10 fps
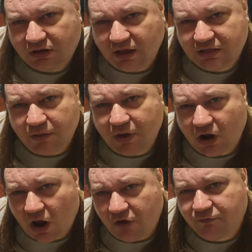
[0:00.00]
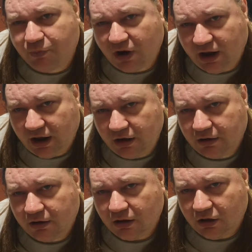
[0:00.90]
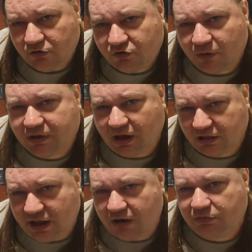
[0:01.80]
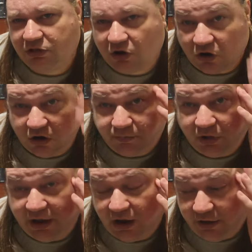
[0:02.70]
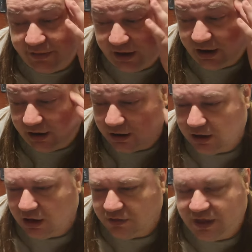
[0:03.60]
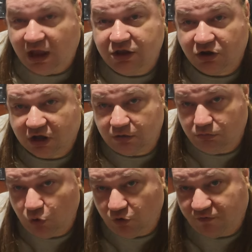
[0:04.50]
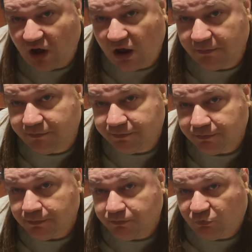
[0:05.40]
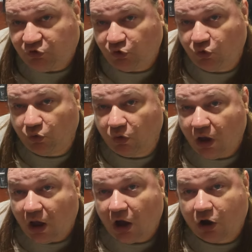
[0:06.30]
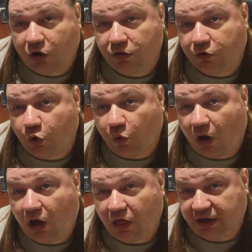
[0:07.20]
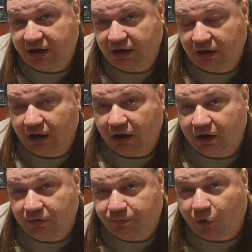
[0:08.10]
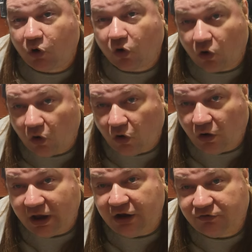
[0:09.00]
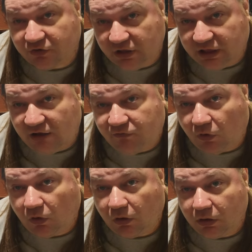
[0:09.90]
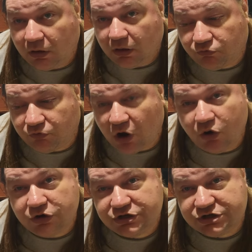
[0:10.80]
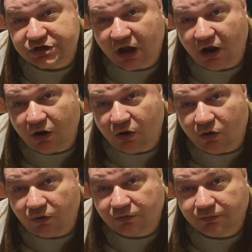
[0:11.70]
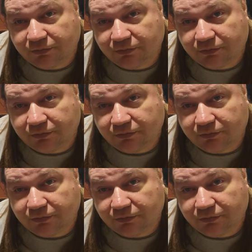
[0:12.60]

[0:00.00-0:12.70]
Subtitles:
get them an off-brand drum kit. Let them learn to play on that. Then you can move up to a quality Pearl entry-level roadshow